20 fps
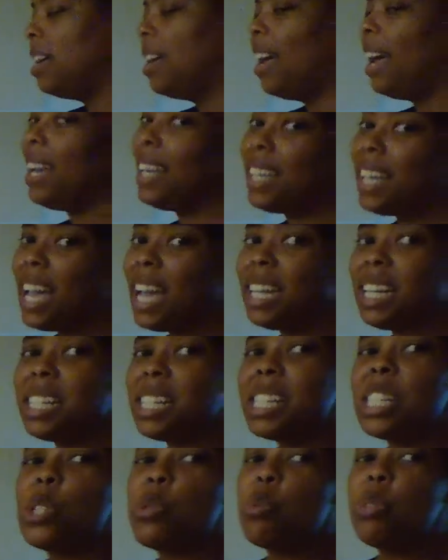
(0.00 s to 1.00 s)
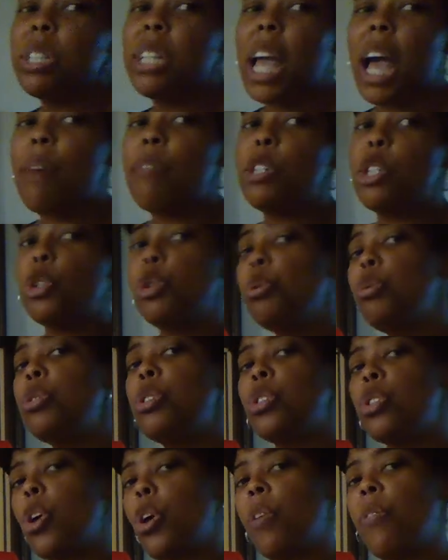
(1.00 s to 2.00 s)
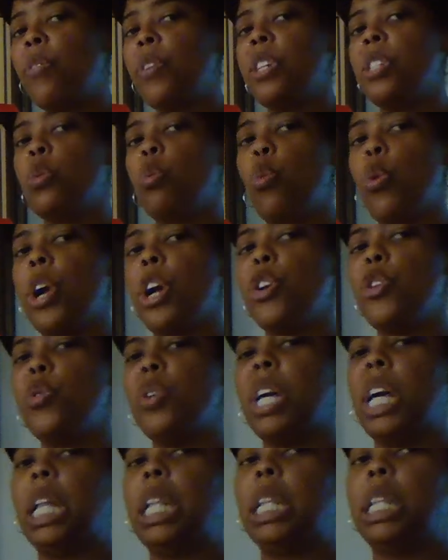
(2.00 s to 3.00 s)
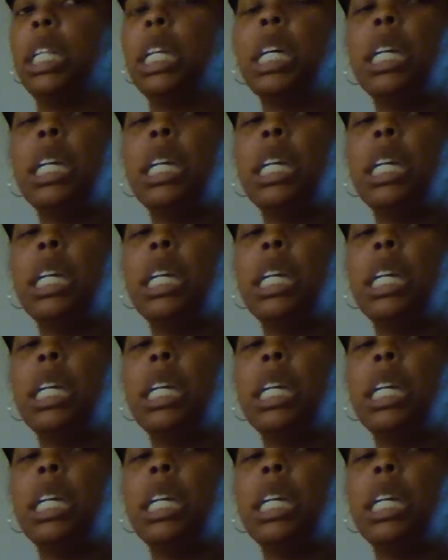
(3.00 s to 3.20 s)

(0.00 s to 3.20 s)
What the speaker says: Again, it doesn't really have a true surface where you can